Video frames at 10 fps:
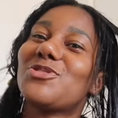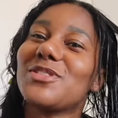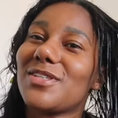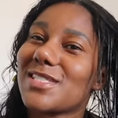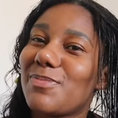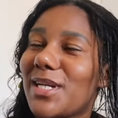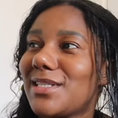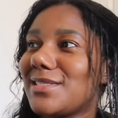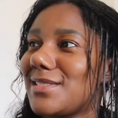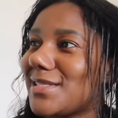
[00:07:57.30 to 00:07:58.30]
part and then
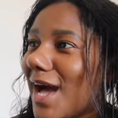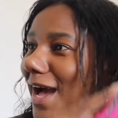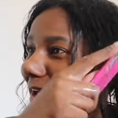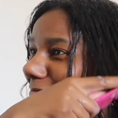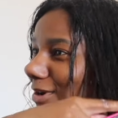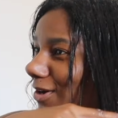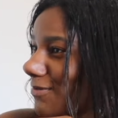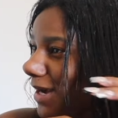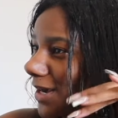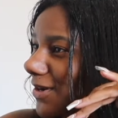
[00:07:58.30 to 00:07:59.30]
working
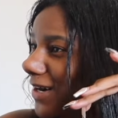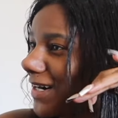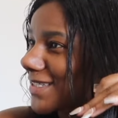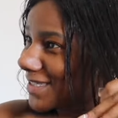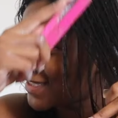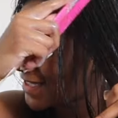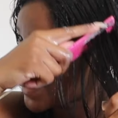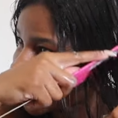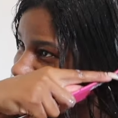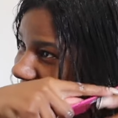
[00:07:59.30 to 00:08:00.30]
it down to the rest of my
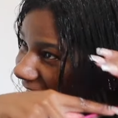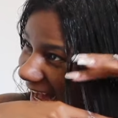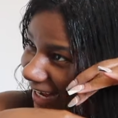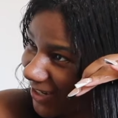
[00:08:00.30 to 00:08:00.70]
hair